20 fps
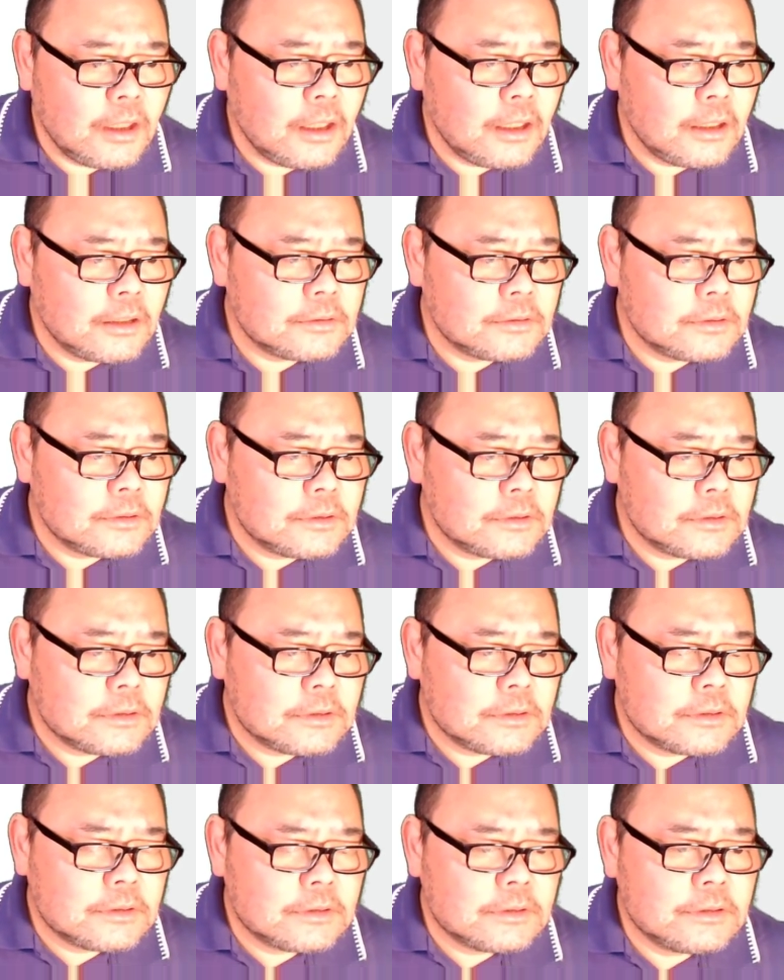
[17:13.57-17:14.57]
uh,
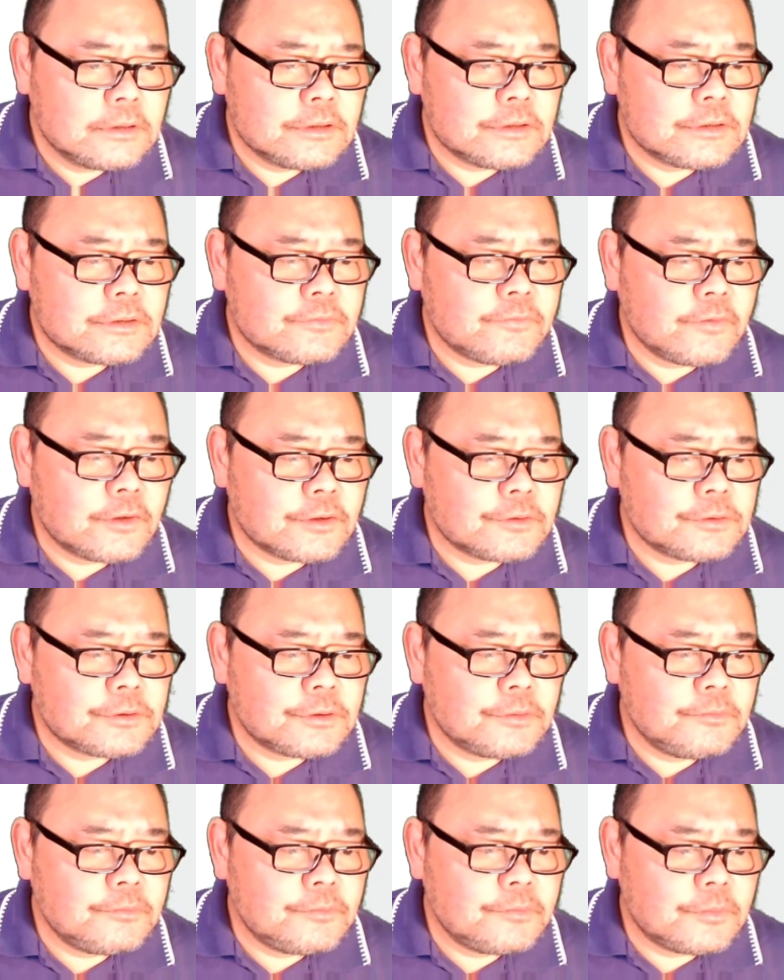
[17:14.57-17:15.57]
this
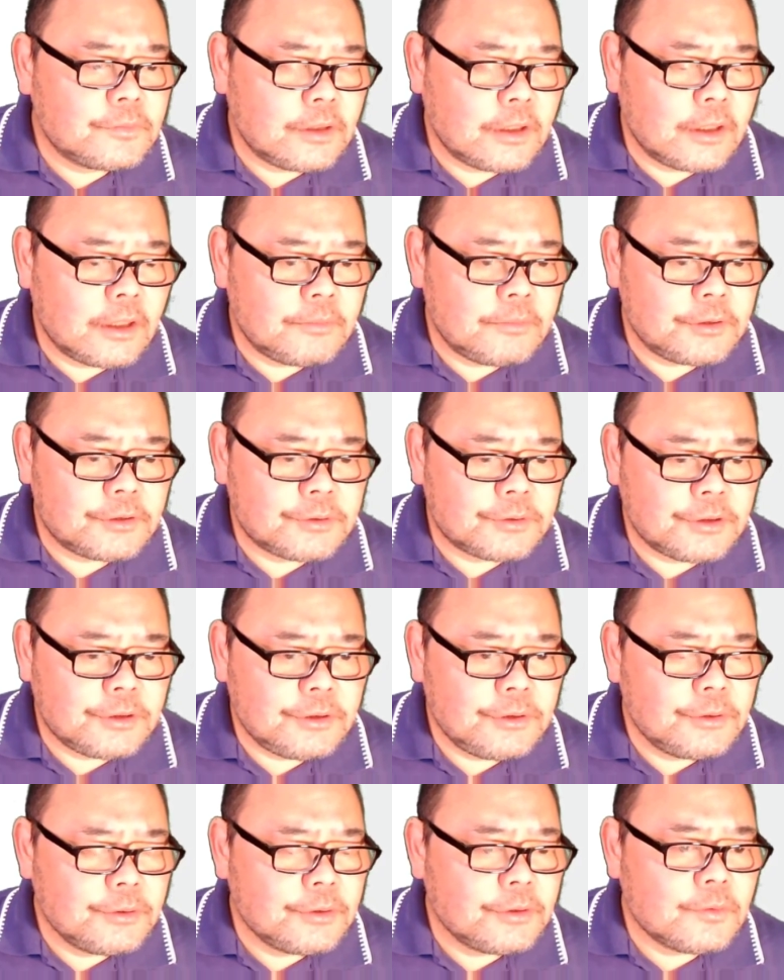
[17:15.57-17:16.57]
function uh,
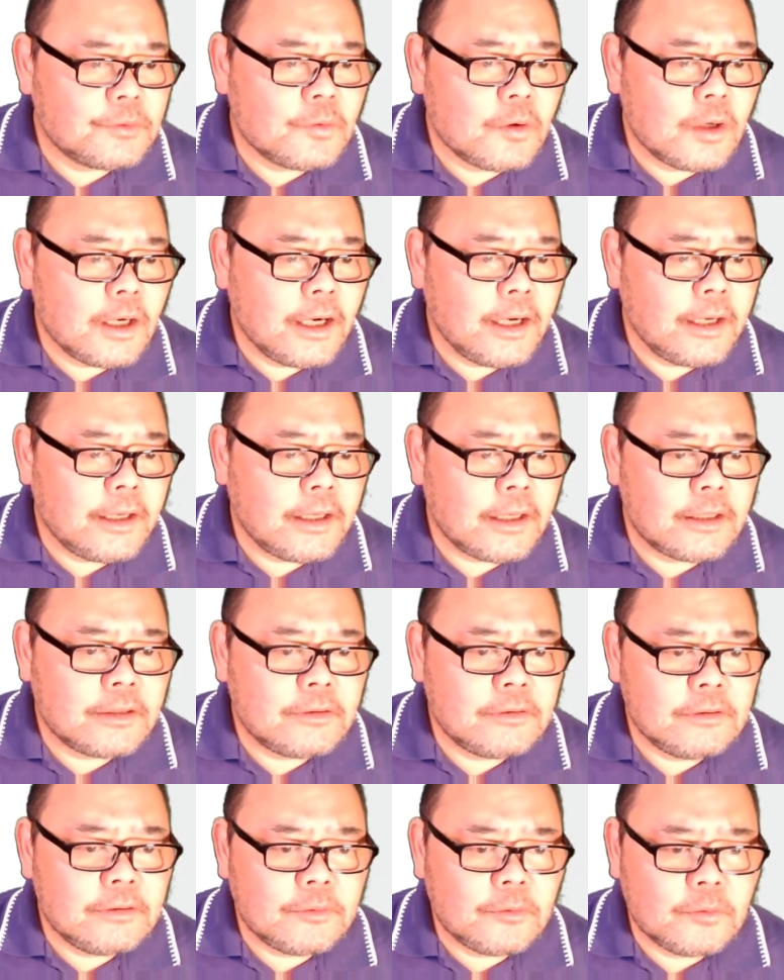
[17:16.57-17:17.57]
between u and y
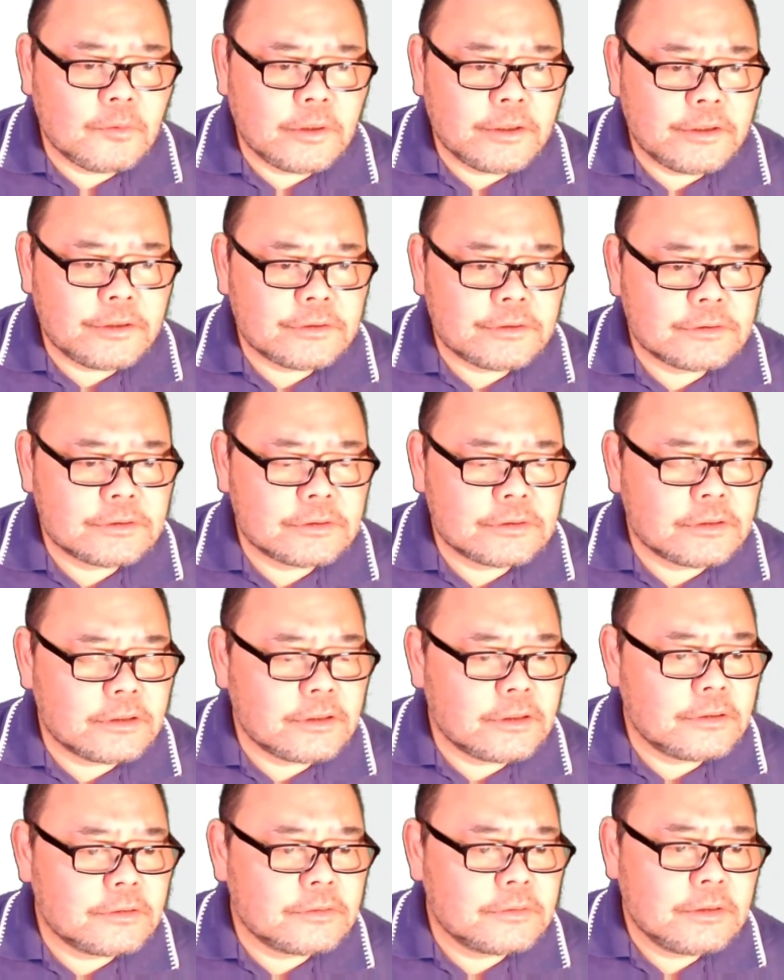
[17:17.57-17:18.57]
and what is
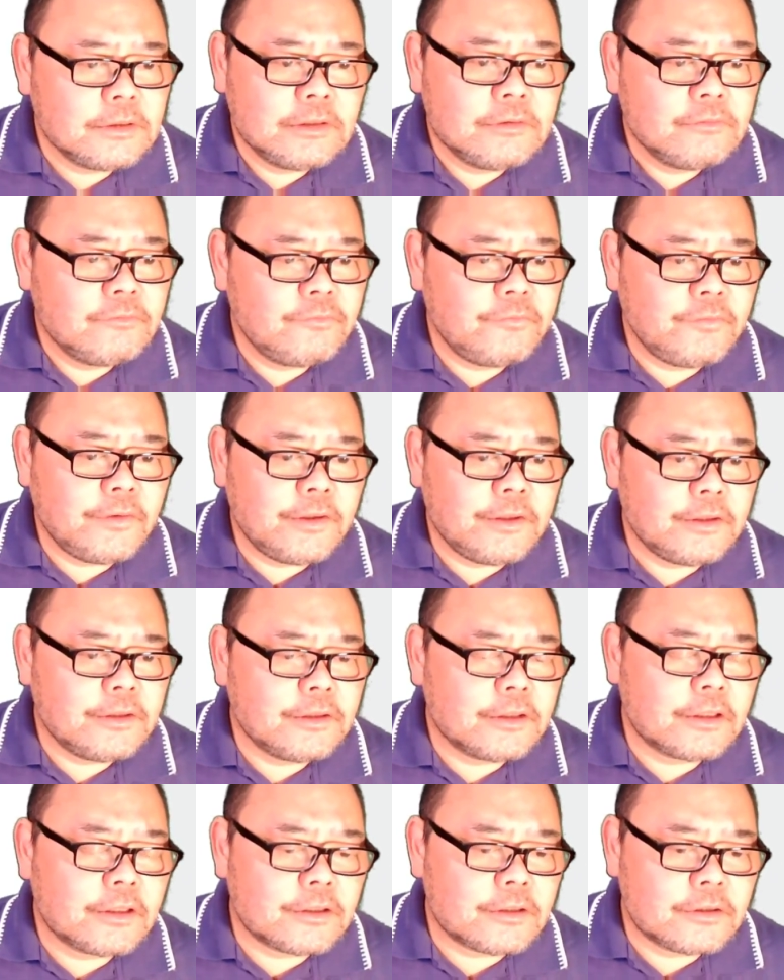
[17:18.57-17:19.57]
the
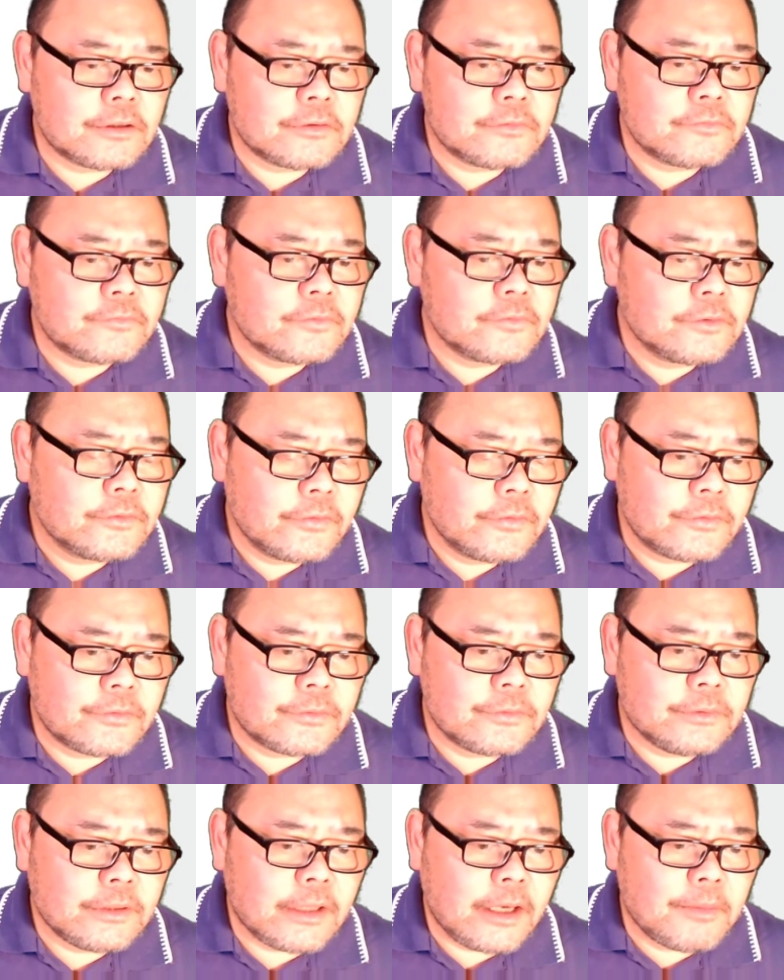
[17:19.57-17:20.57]
fitted curve
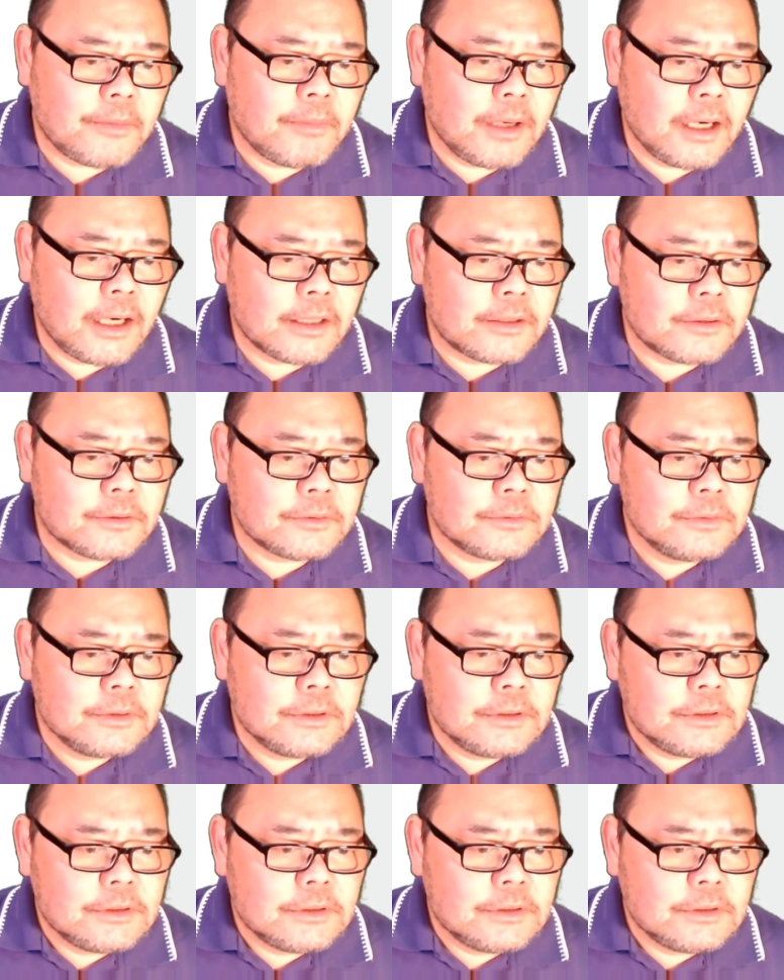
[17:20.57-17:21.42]
through that model.